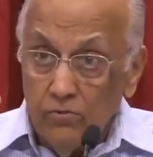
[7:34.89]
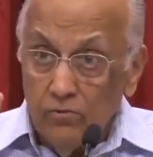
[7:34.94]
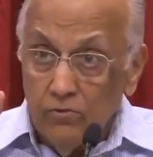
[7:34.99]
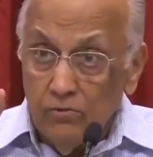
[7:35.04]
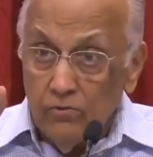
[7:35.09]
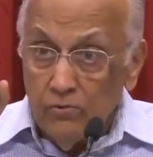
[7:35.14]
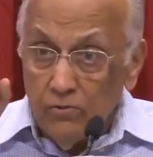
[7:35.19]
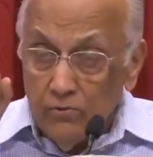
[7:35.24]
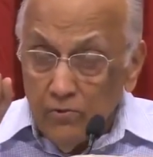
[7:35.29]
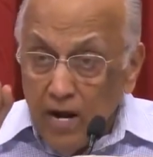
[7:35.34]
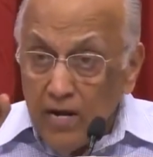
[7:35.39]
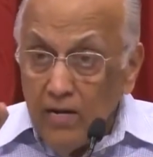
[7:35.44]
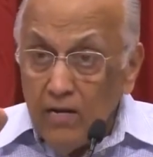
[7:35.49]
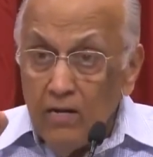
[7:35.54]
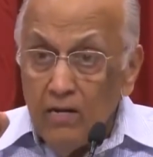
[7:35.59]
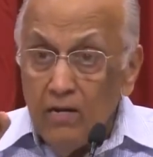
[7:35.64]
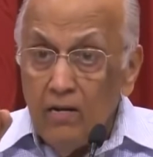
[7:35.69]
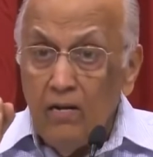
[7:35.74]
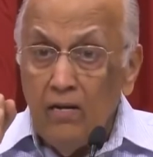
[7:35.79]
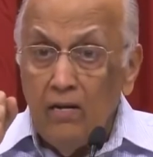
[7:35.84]

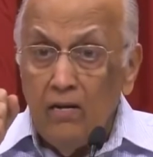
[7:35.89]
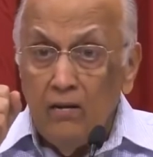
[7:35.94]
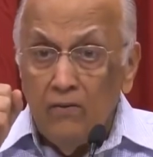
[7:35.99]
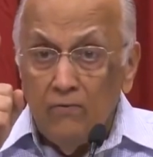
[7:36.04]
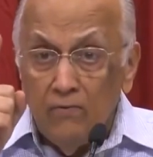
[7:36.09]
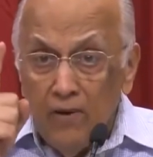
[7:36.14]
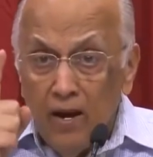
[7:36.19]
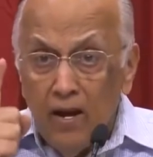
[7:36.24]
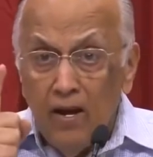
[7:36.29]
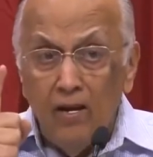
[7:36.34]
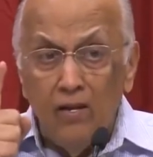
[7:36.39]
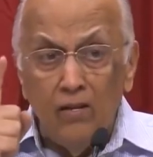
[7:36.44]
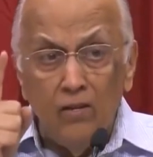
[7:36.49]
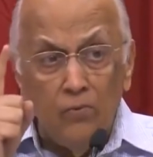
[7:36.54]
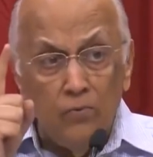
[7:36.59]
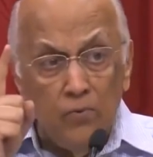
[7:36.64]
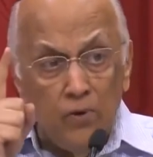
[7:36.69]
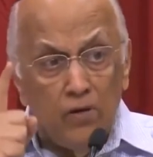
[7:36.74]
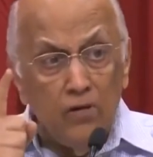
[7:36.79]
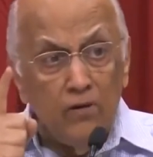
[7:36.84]
rightly divide the
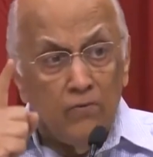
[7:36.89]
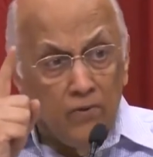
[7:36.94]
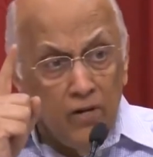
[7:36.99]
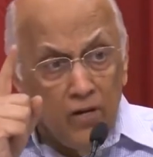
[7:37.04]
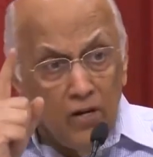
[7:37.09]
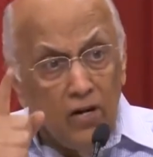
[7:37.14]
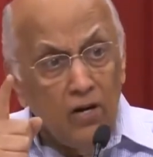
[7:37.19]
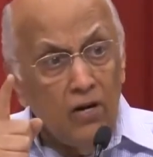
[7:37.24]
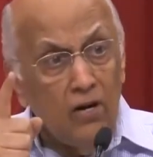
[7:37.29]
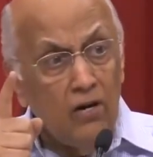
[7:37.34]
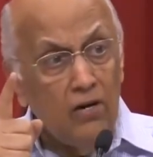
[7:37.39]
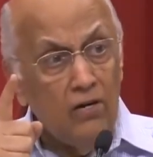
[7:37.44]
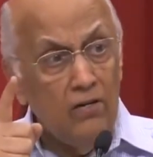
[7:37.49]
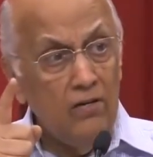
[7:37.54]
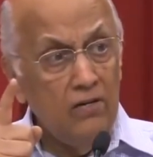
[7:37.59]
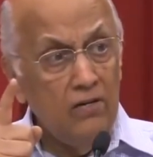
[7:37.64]
word of God.